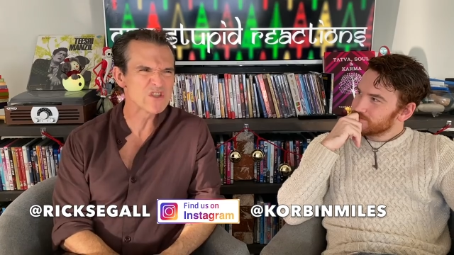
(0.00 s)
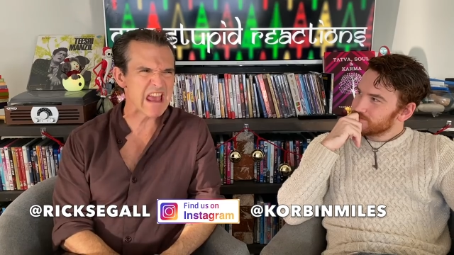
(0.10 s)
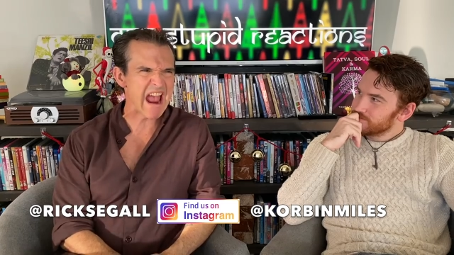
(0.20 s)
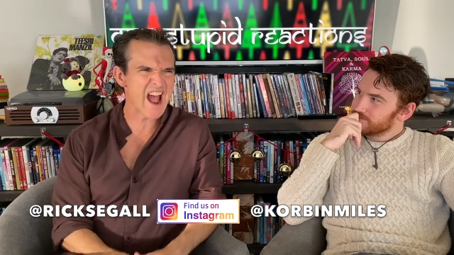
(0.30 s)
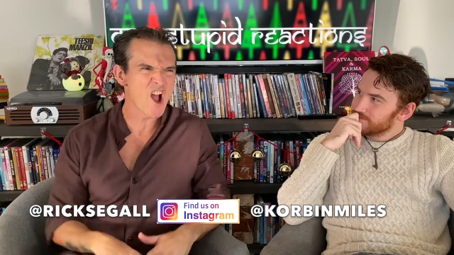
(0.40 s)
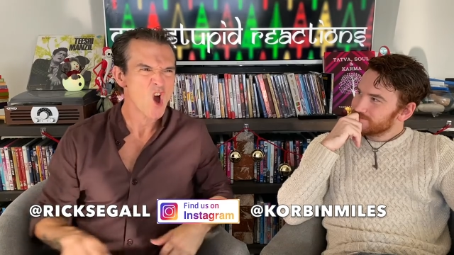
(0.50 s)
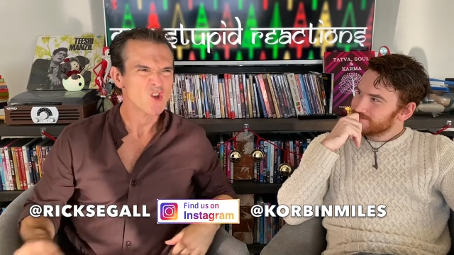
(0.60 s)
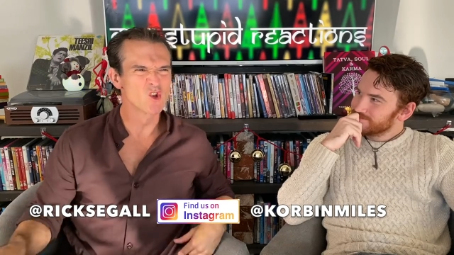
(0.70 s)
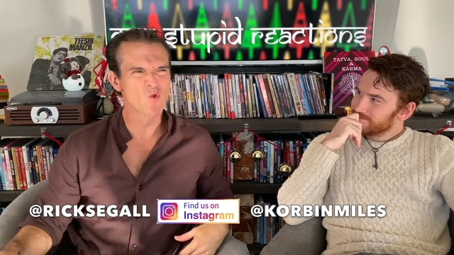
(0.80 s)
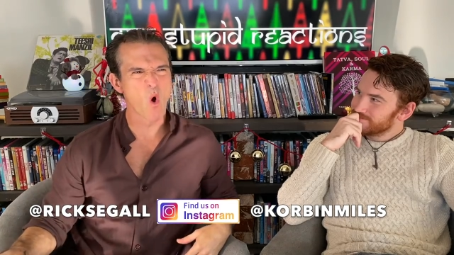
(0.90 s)
Speaker 1: yeah,
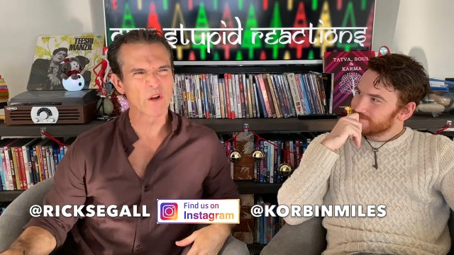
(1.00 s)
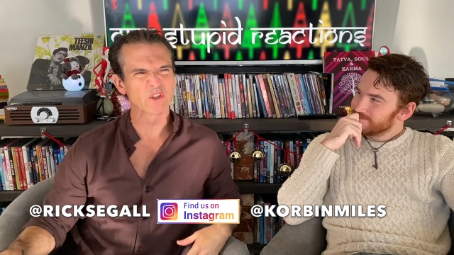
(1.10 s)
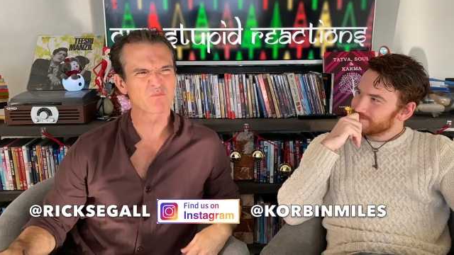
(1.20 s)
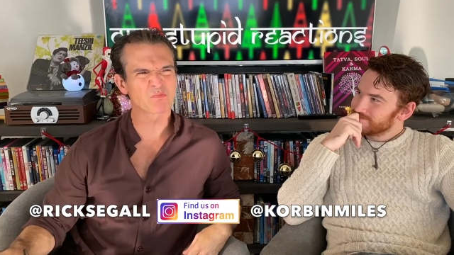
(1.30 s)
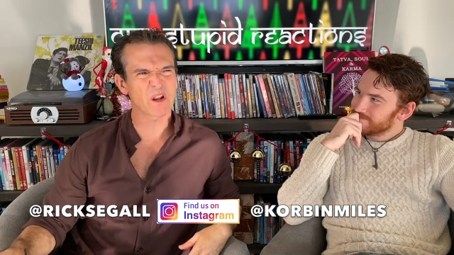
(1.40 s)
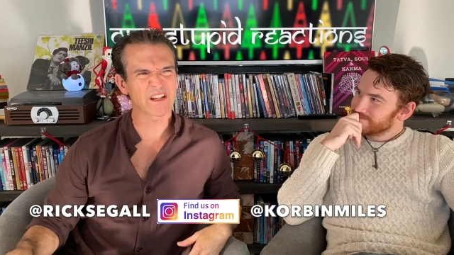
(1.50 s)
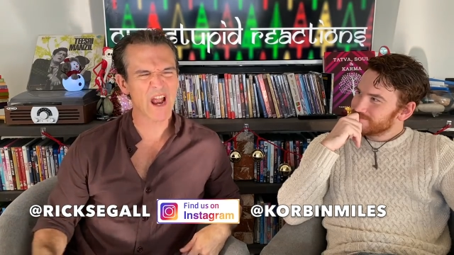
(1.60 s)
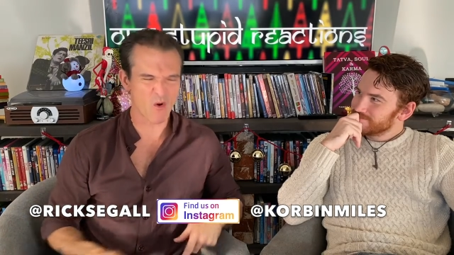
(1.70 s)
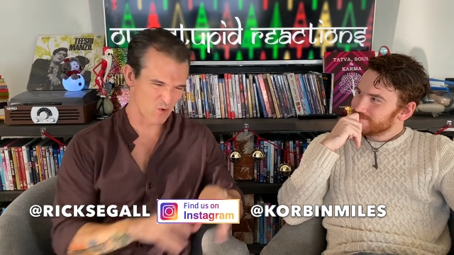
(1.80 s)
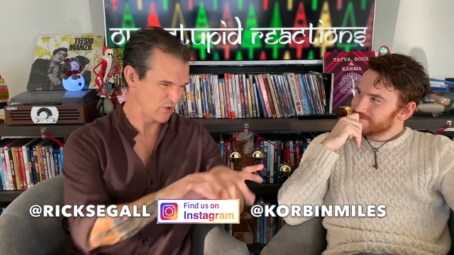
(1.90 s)
you want to spread it
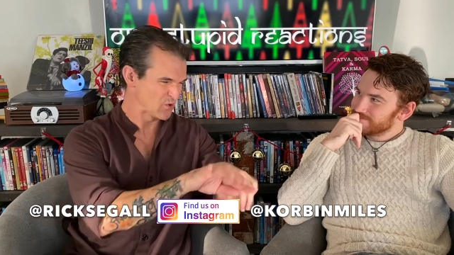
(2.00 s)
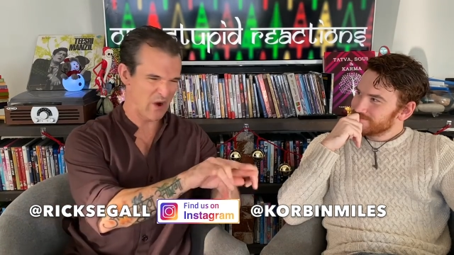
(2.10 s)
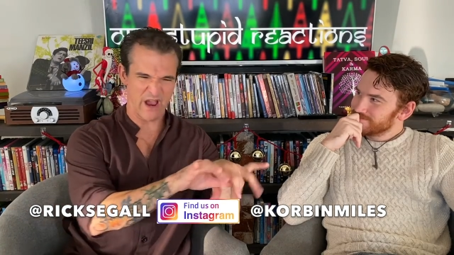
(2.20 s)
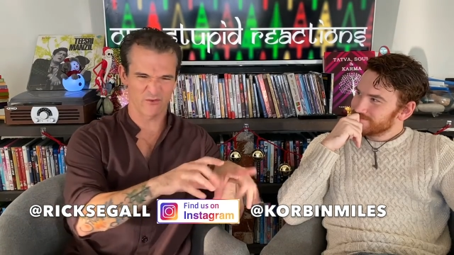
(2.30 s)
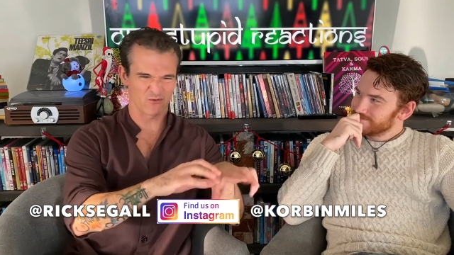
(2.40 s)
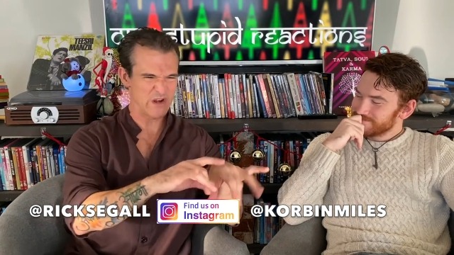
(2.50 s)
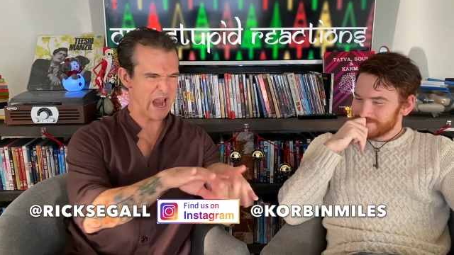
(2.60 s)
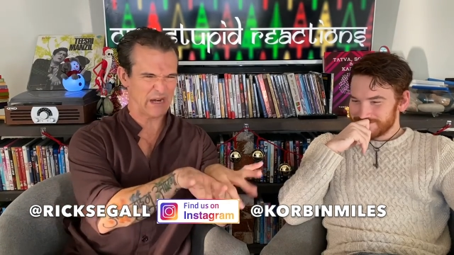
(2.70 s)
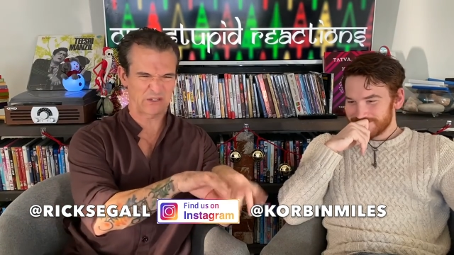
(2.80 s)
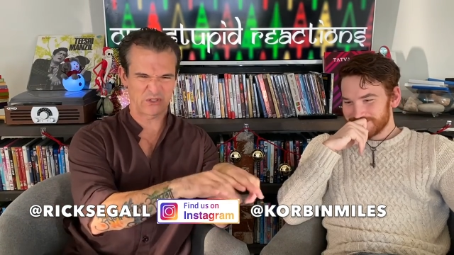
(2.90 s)
out when you haven't
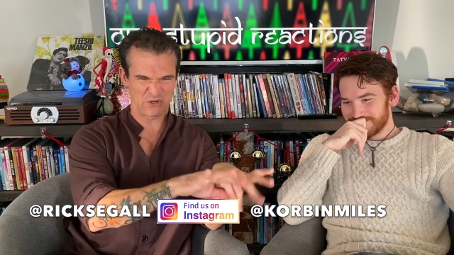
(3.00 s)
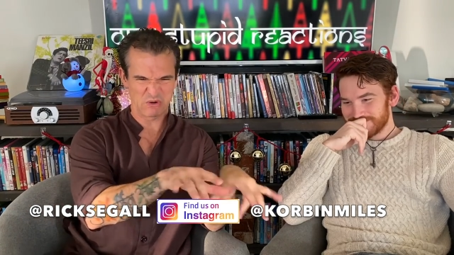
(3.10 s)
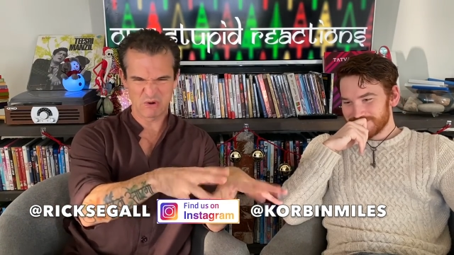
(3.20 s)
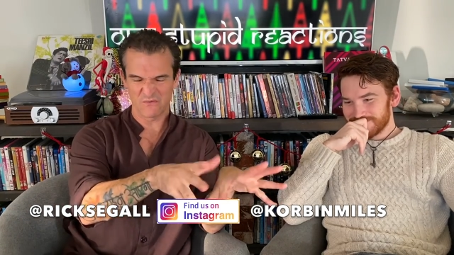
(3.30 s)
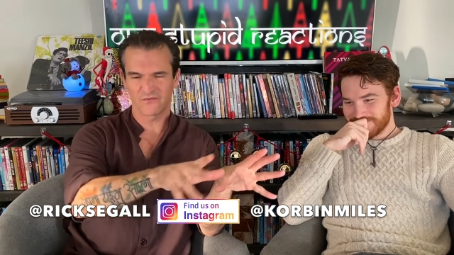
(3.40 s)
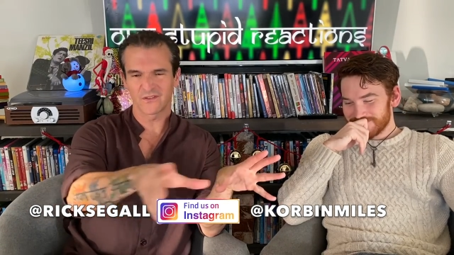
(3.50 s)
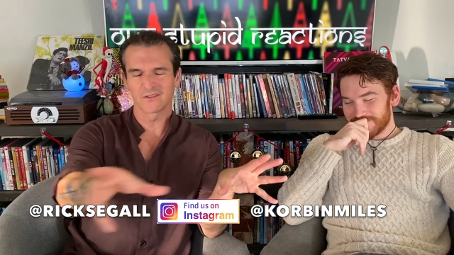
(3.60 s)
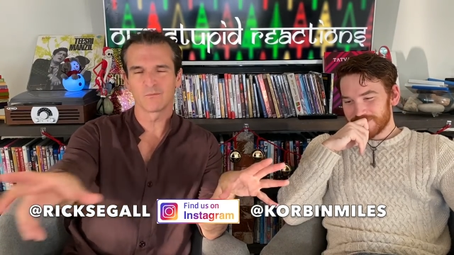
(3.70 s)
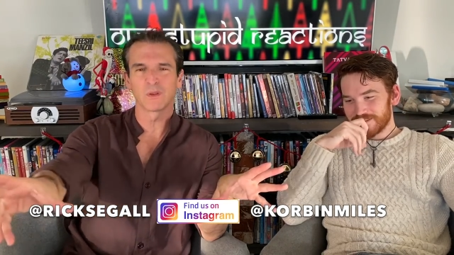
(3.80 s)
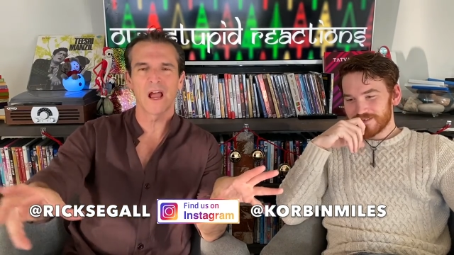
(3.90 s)
reacted to fill
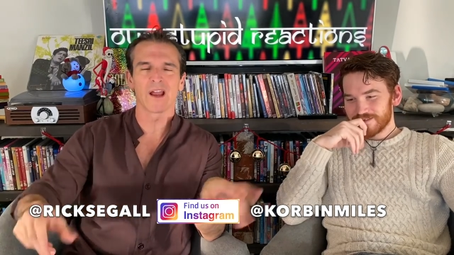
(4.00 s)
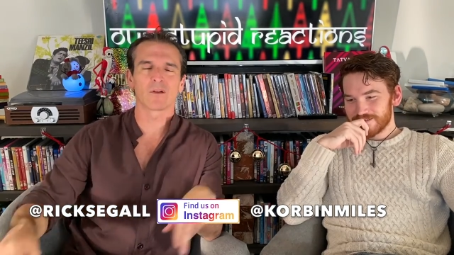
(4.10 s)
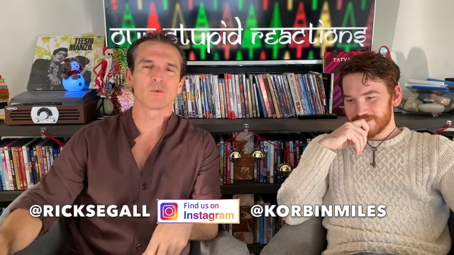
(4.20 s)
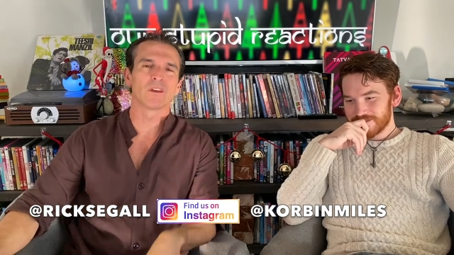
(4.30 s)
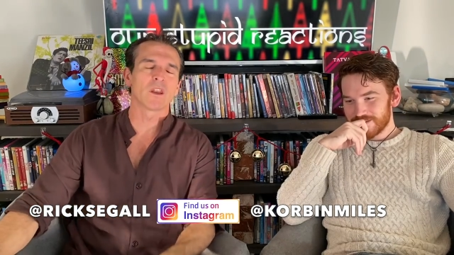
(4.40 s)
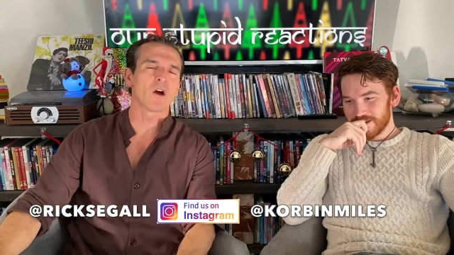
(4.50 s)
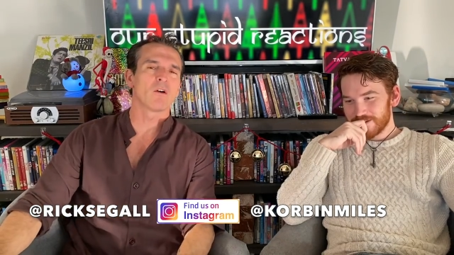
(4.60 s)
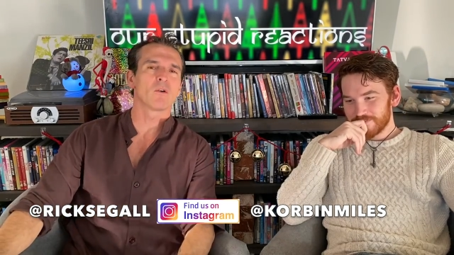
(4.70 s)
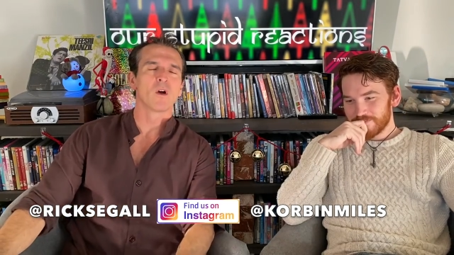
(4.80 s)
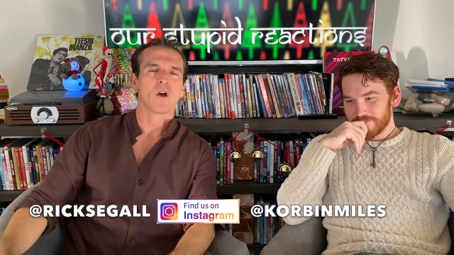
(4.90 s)
in the blank. We
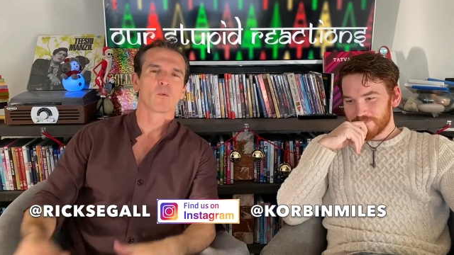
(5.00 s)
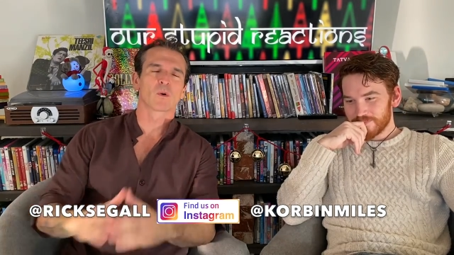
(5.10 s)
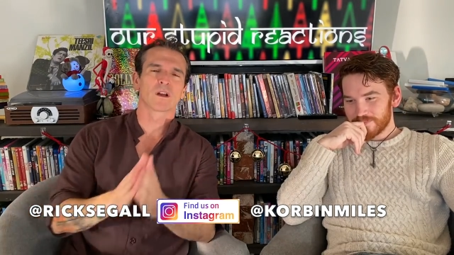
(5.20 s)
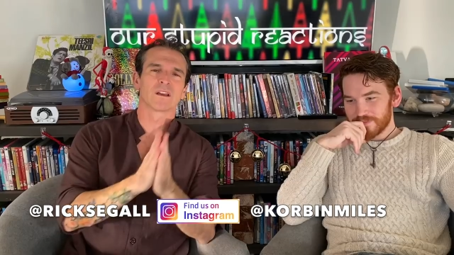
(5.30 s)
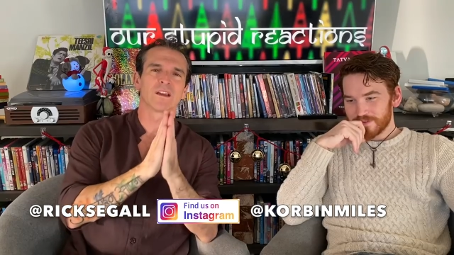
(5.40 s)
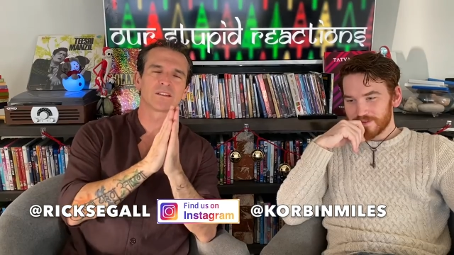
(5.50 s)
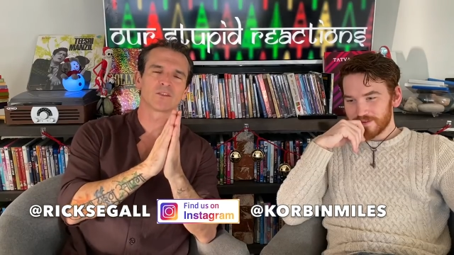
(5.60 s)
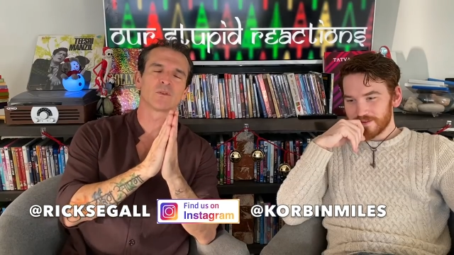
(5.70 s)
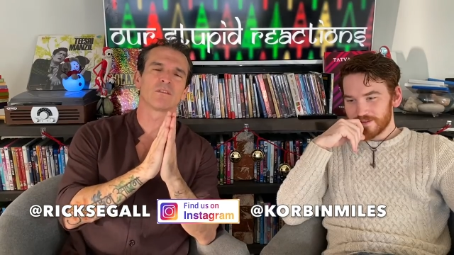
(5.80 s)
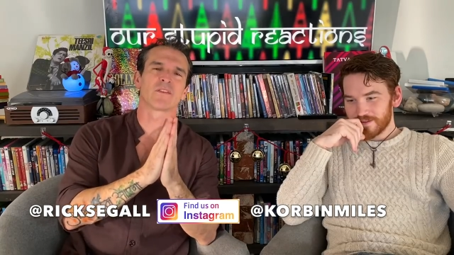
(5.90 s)
know yeah. we're gonna get
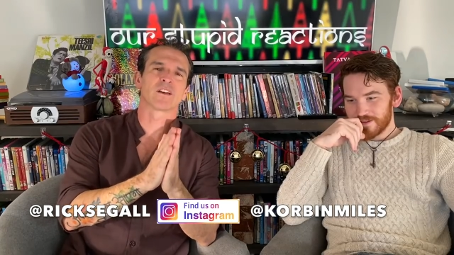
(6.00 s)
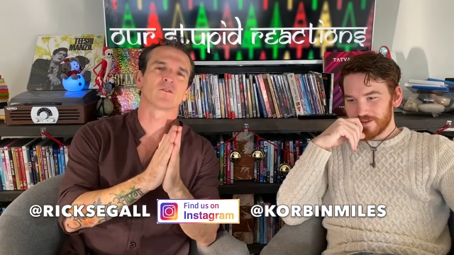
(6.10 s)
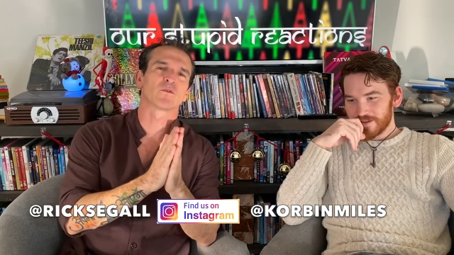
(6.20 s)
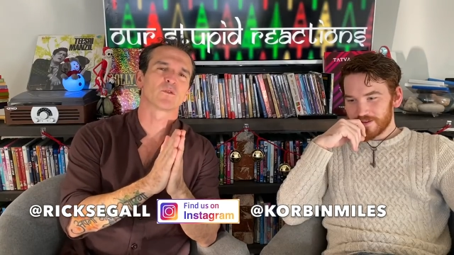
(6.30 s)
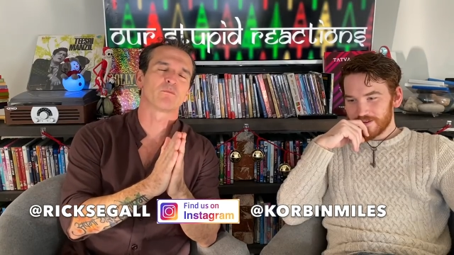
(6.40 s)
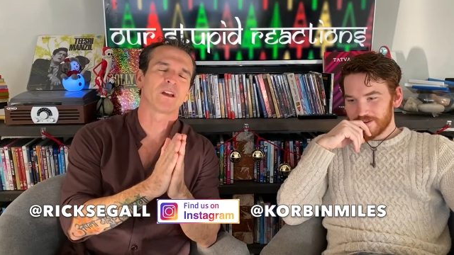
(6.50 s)
to it. Thank you for your